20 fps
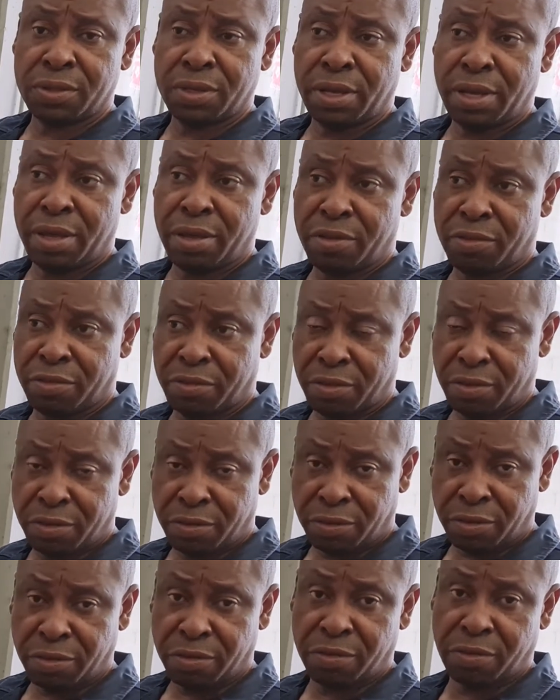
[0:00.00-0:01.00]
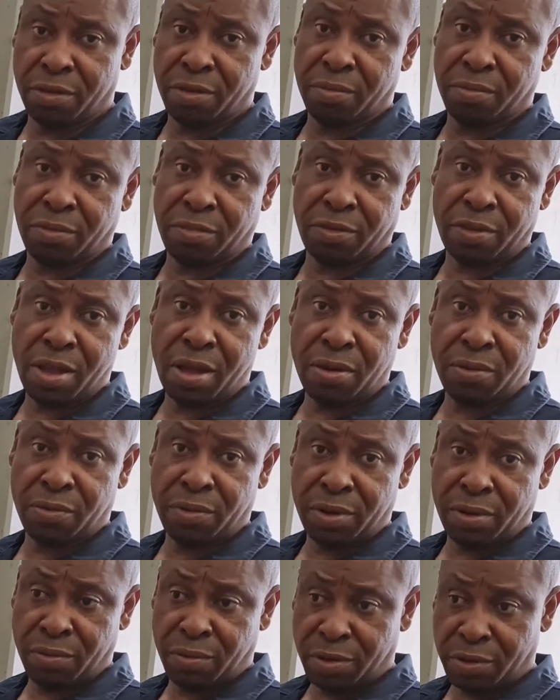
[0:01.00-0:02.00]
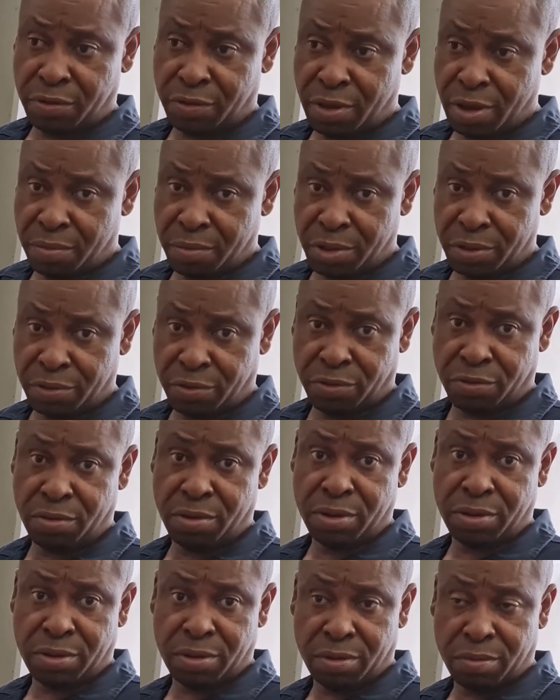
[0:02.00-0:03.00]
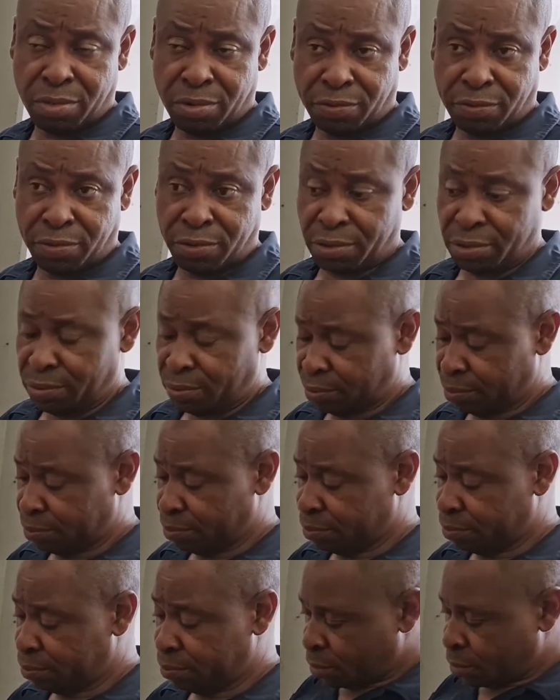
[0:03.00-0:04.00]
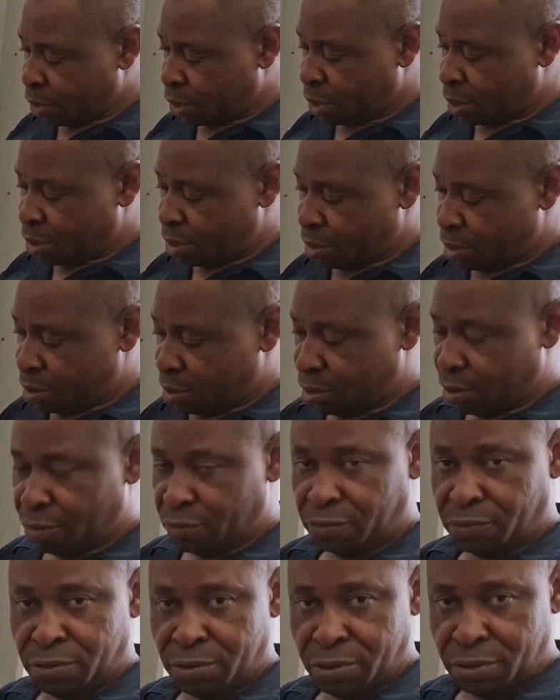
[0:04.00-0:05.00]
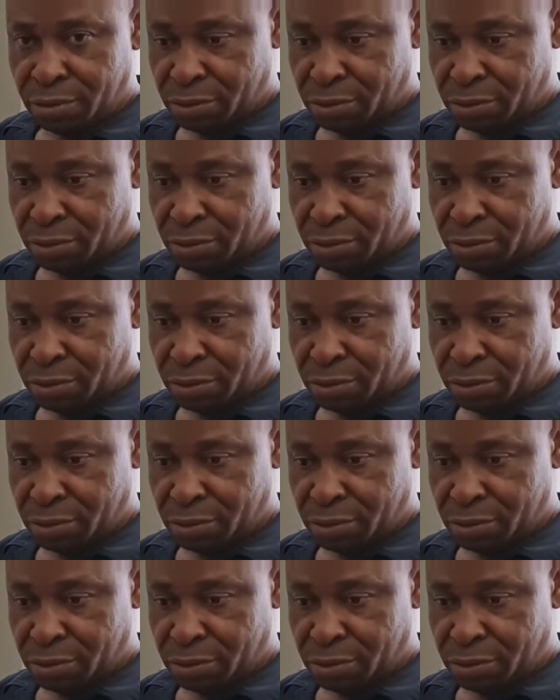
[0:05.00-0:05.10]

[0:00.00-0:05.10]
the AC systems that we was demonstrating before. And if you